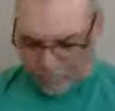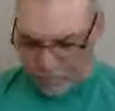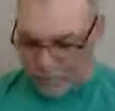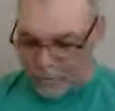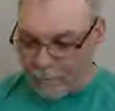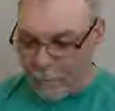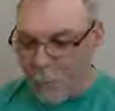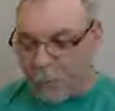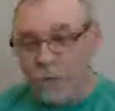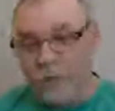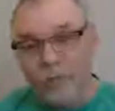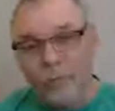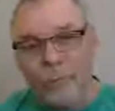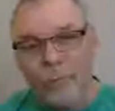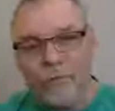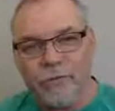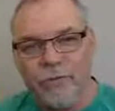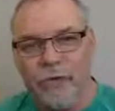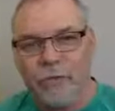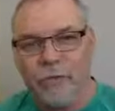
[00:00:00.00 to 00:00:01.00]
emotional
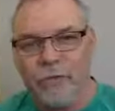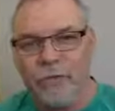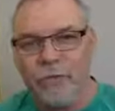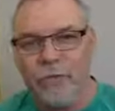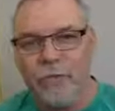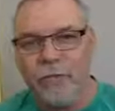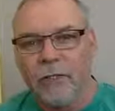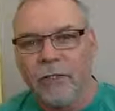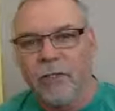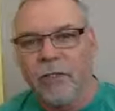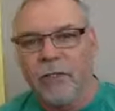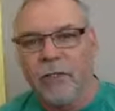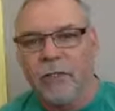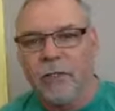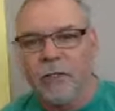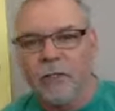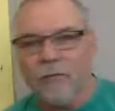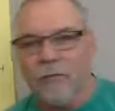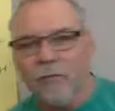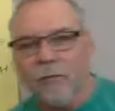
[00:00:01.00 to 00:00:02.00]
perception
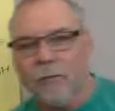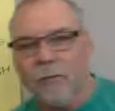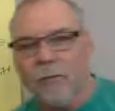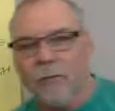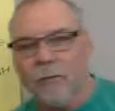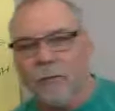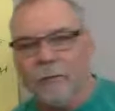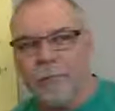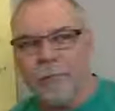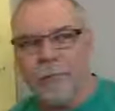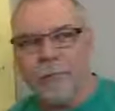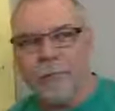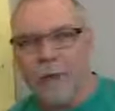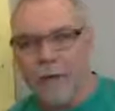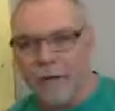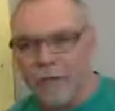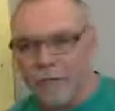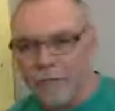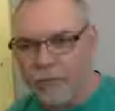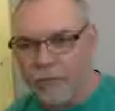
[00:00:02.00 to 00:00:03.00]
of being
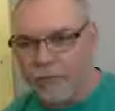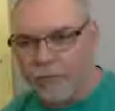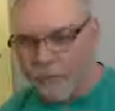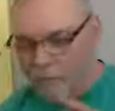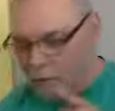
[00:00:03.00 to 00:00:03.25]
positive.